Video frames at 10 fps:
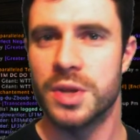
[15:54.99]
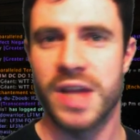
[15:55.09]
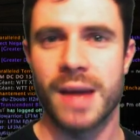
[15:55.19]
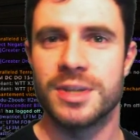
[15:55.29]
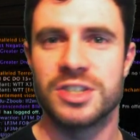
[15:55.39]
The
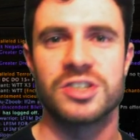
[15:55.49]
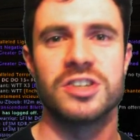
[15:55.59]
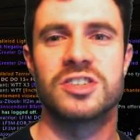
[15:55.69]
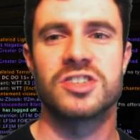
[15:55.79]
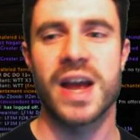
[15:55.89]
damage is
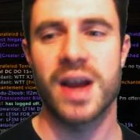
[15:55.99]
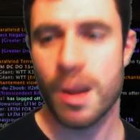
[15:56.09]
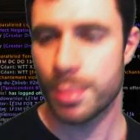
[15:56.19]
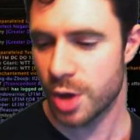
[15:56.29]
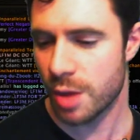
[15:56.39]
going to stack
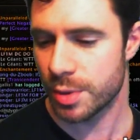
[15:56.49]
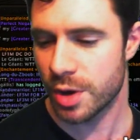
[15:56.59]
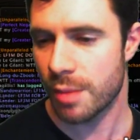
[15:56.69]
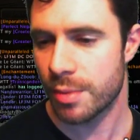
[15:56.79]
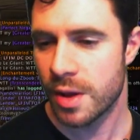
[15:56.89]
up and up and
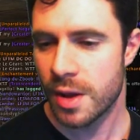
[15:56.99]
up.